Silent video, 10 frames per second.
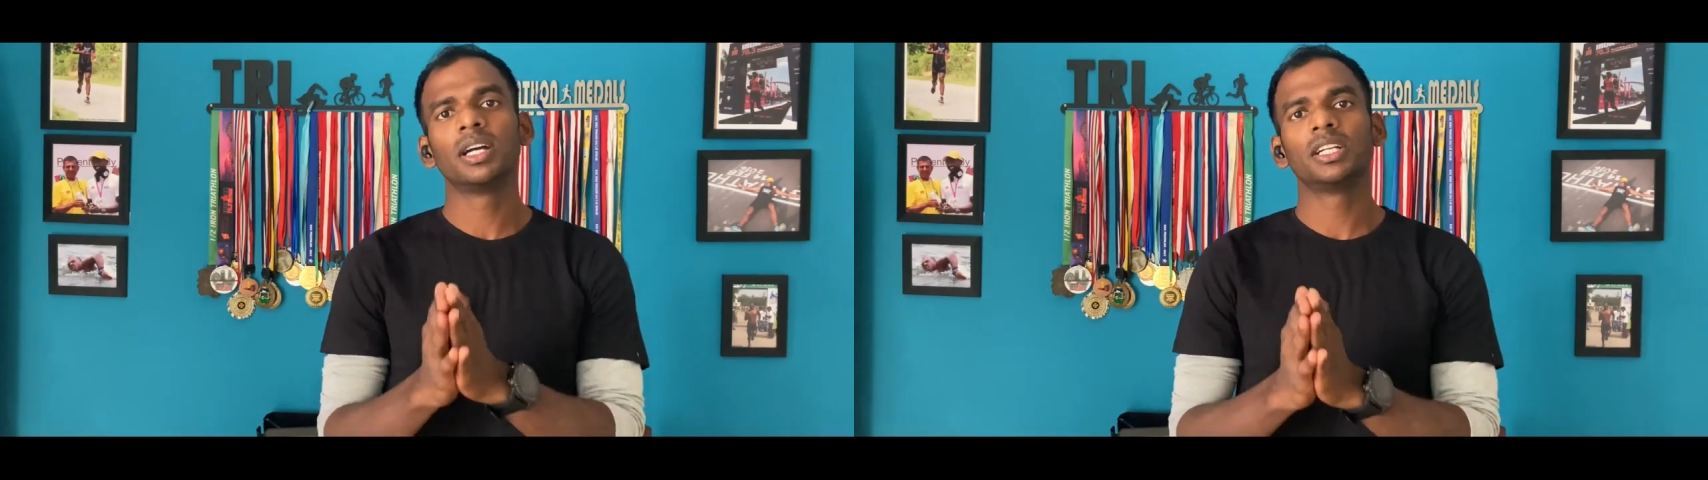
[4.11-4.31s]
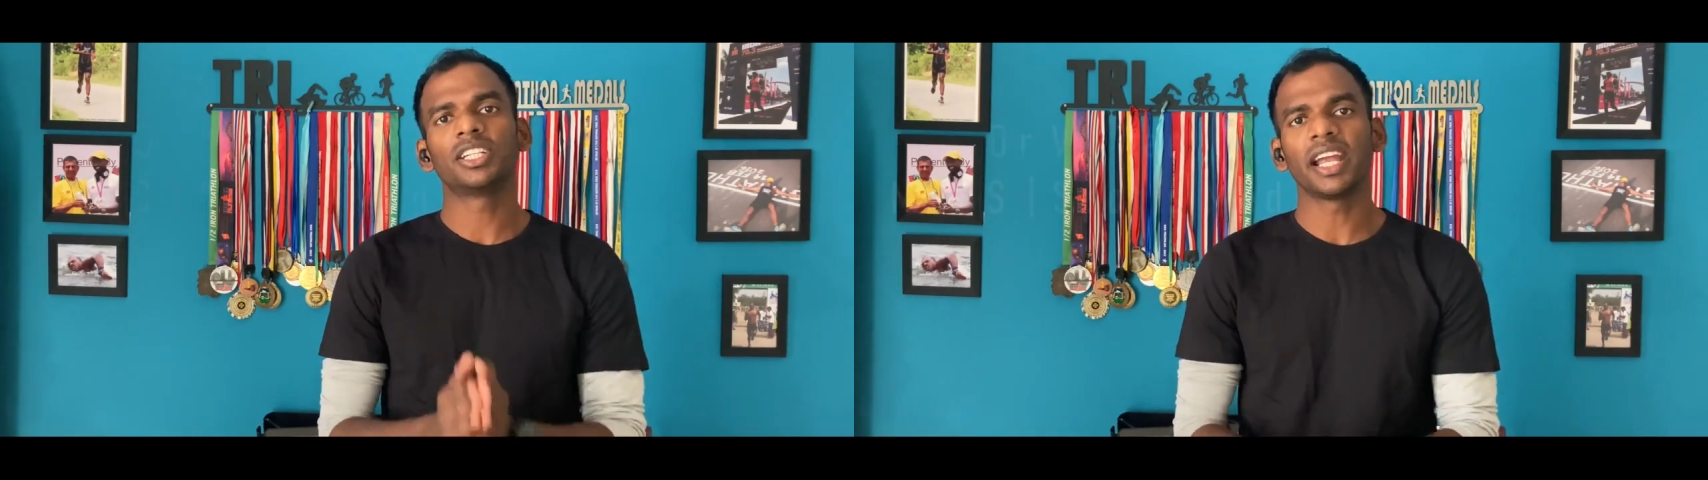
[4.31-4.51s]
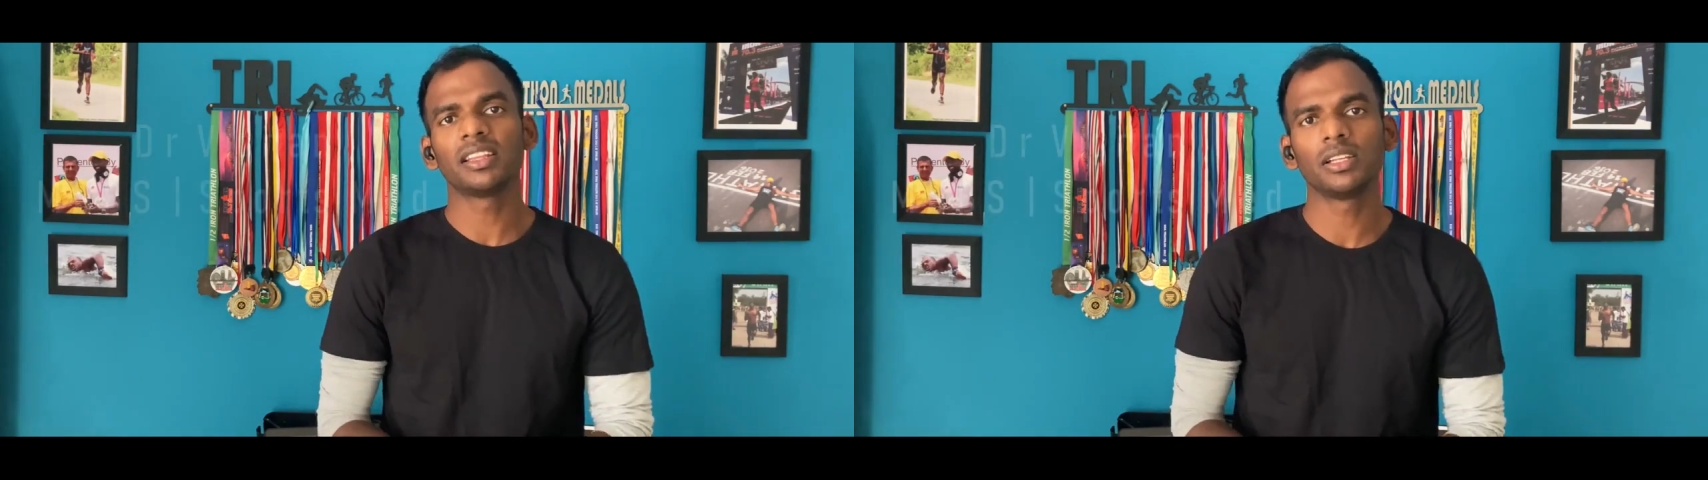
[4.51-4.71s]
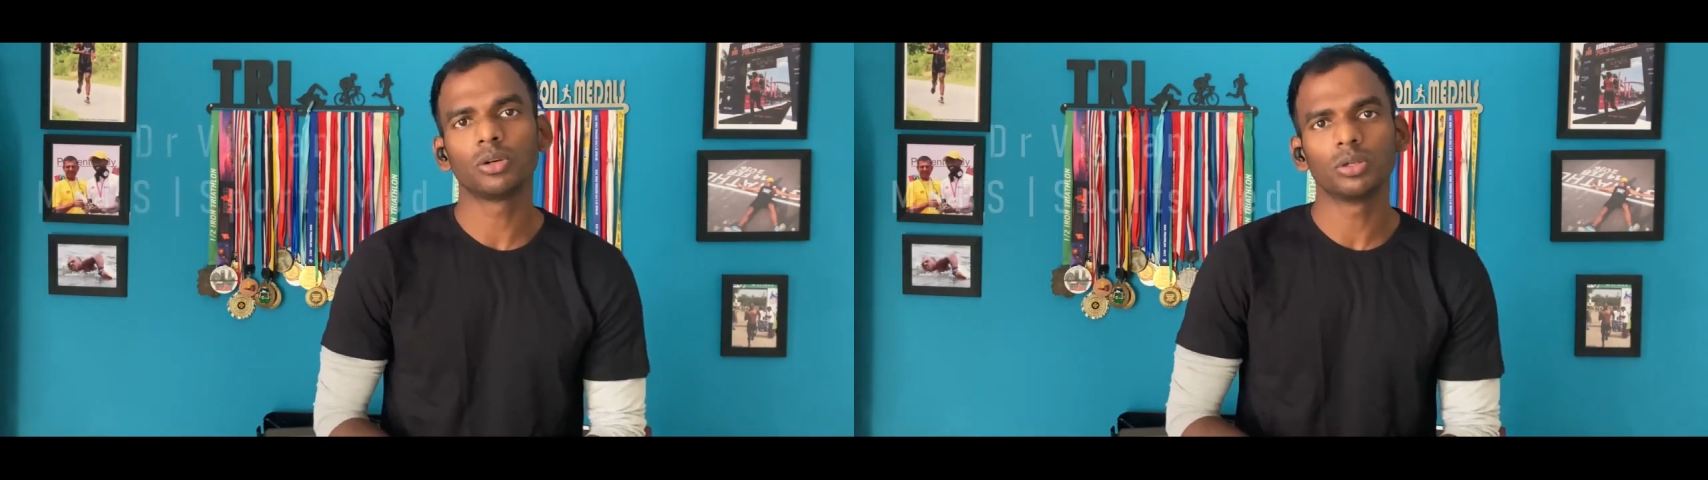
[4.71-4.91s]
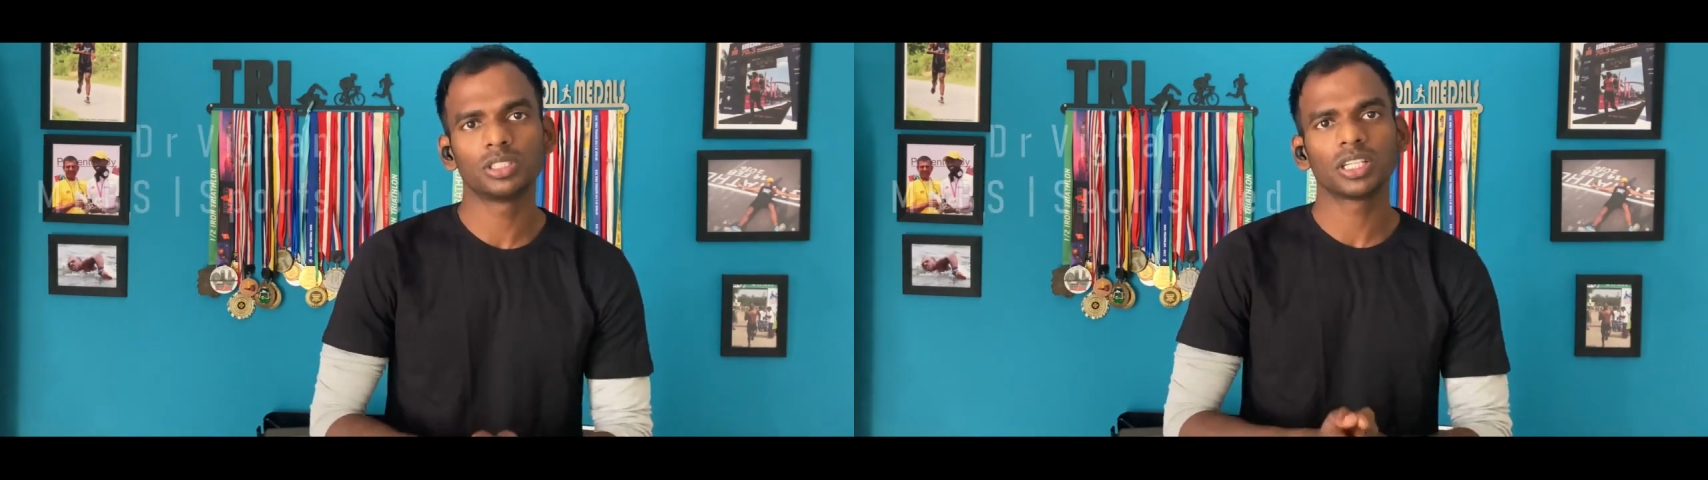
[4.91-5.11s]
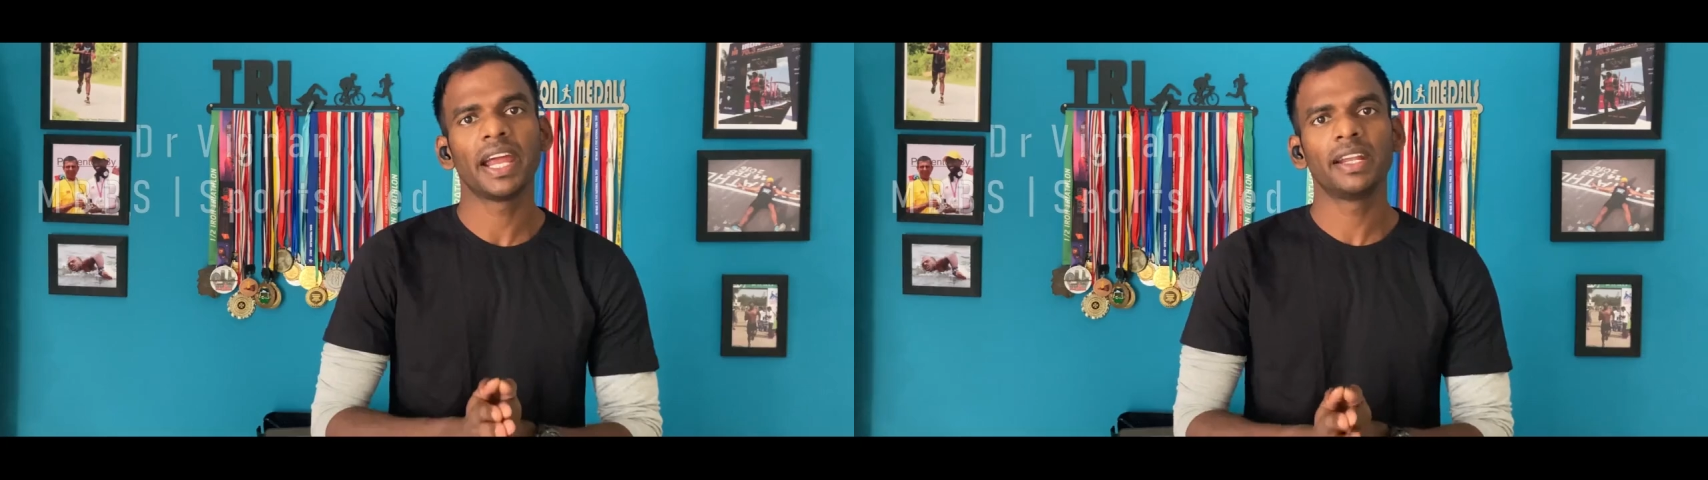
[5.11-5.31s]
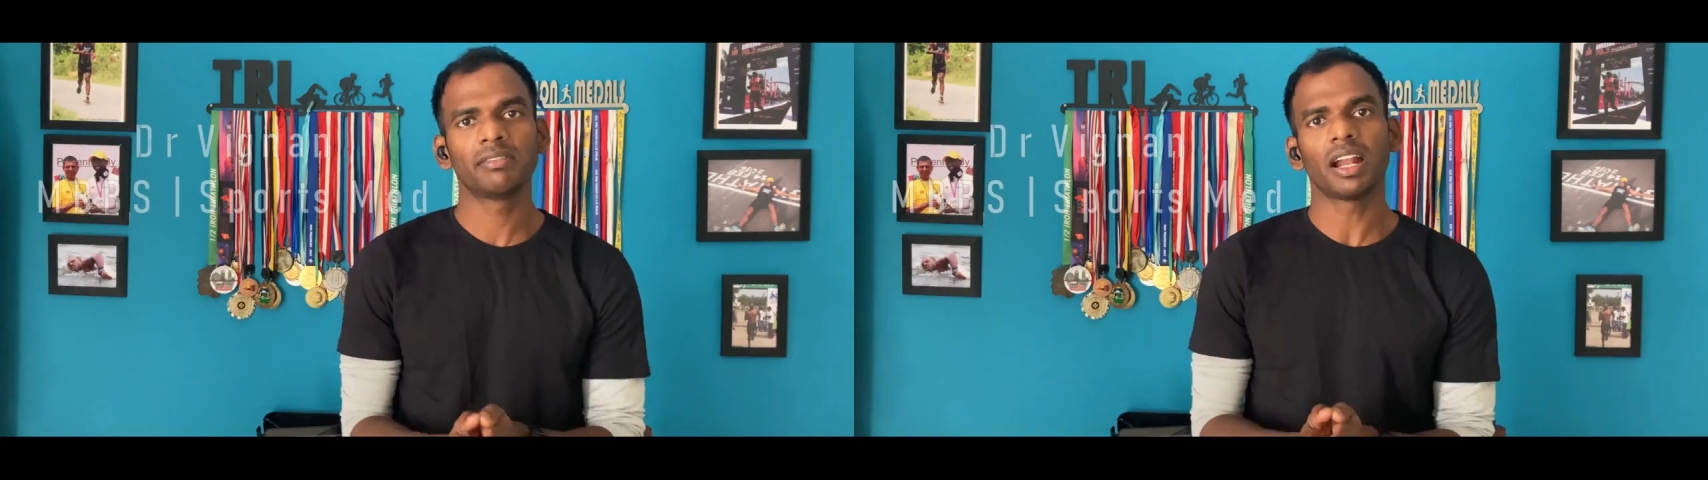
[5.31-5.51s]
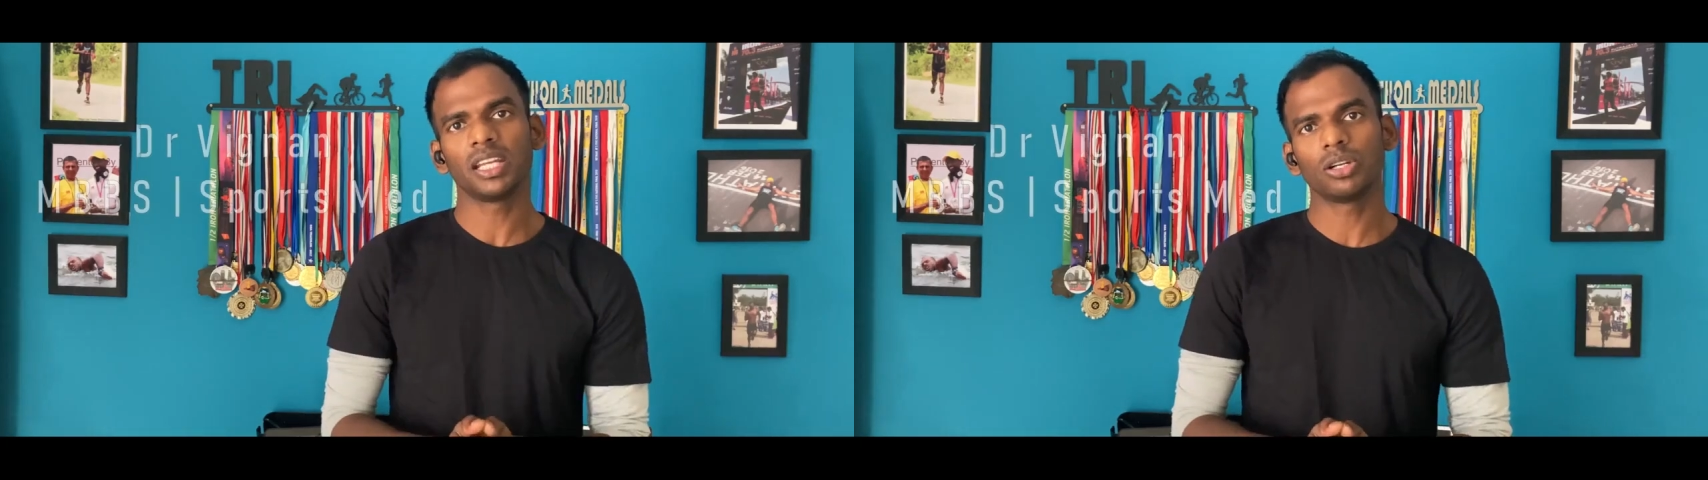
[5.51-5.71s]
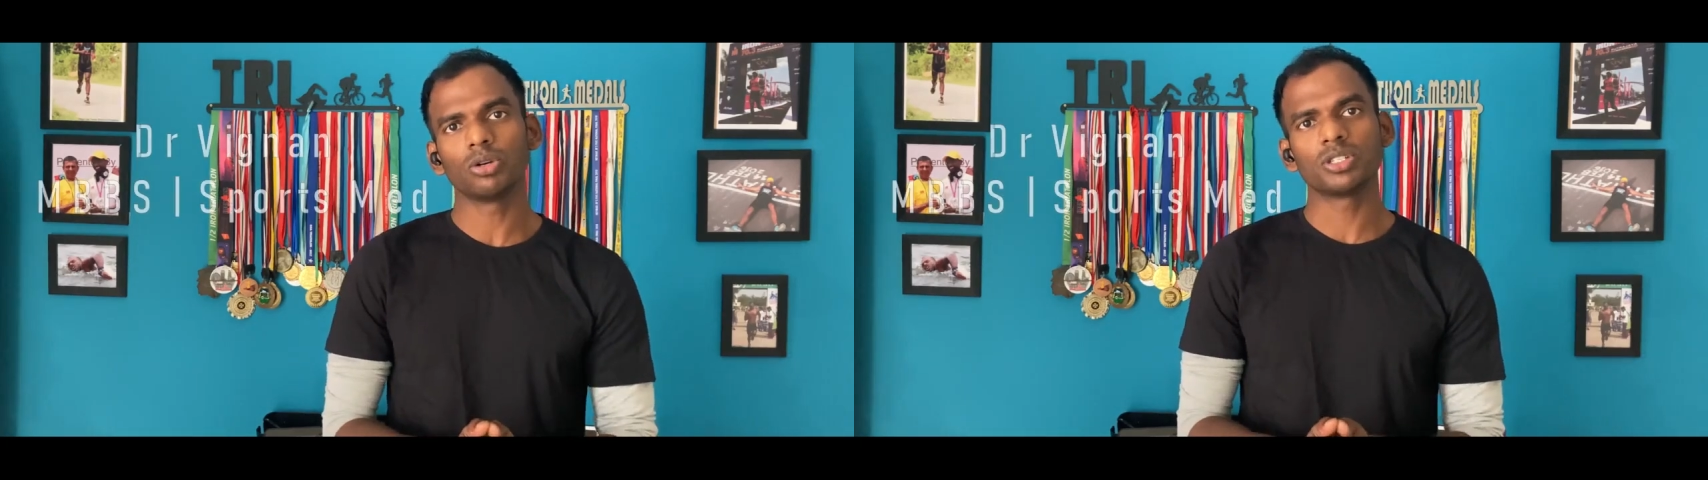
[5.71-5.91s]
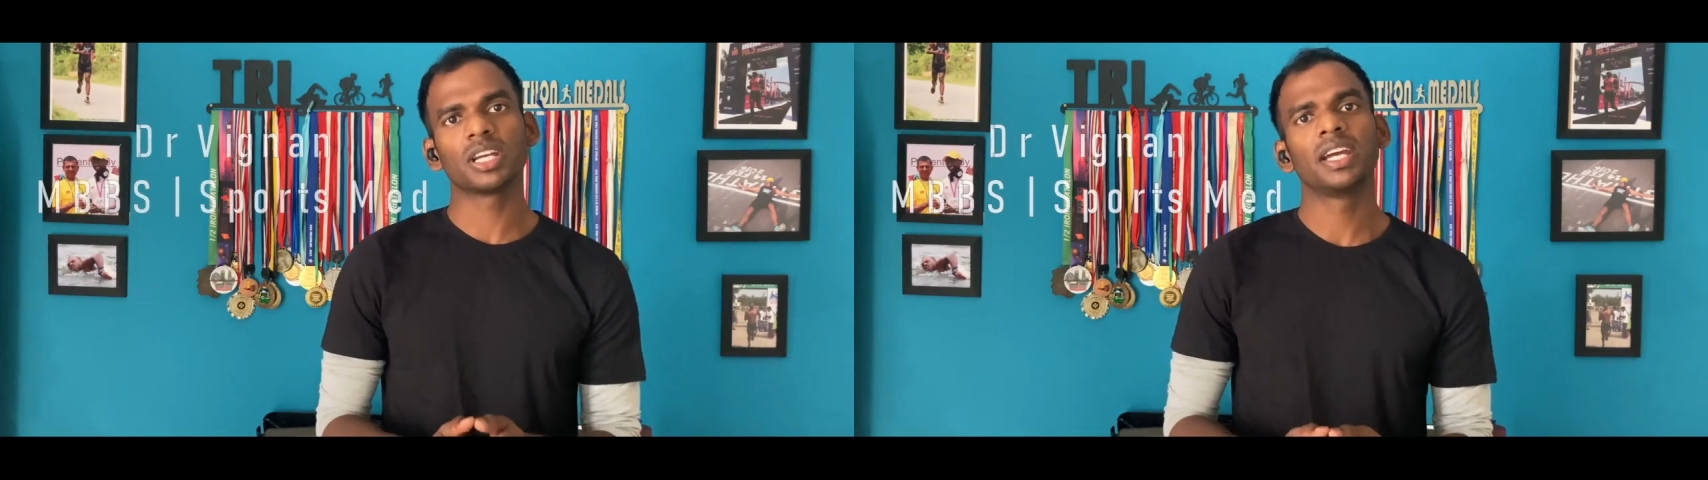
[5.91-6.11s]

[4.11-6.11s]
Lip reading: triathlon coach, and a running coach.